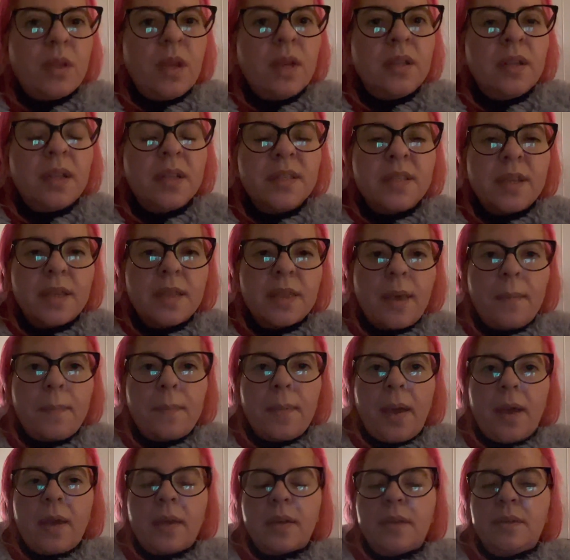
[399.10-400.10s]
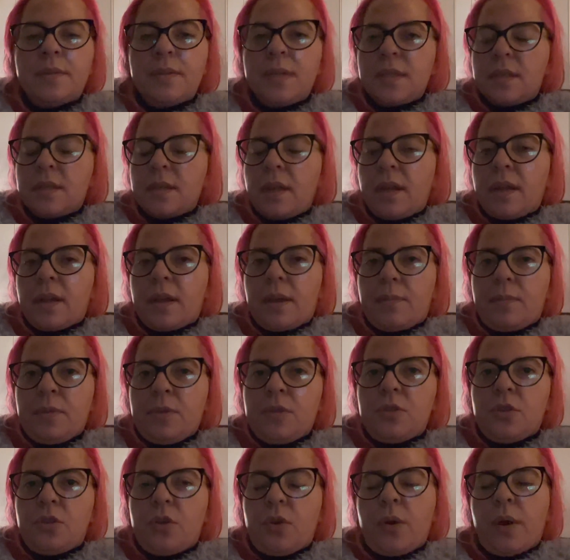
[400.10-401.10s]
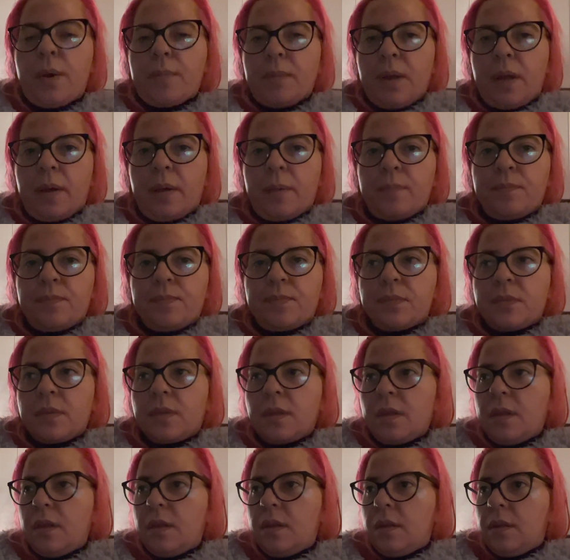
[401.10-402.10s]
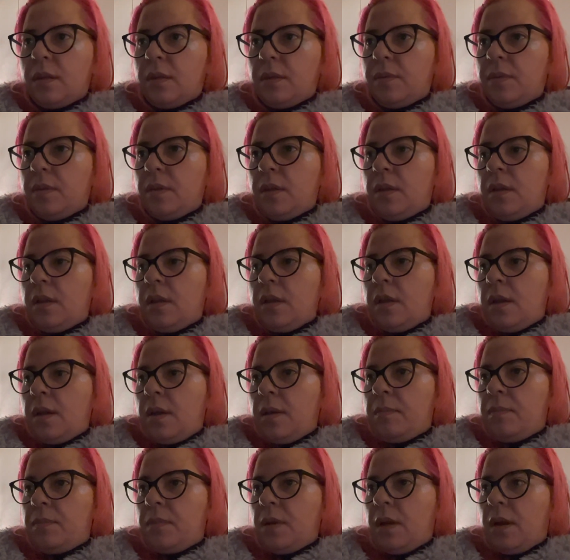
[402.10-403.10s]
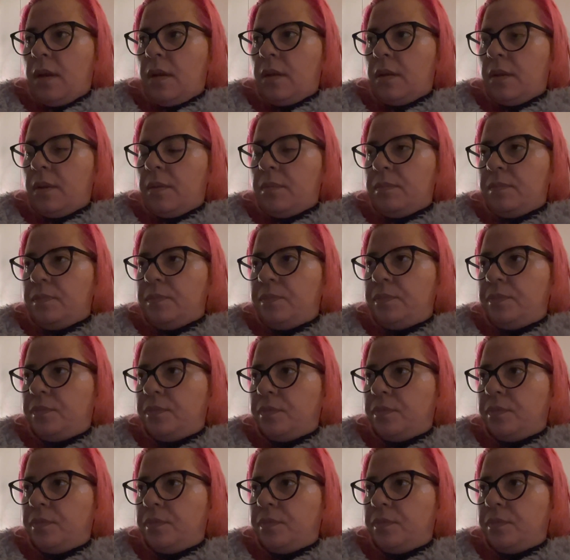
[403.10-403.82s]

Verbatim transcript: I take that back. It's not a cup of joe. I'm not, I'm not, um,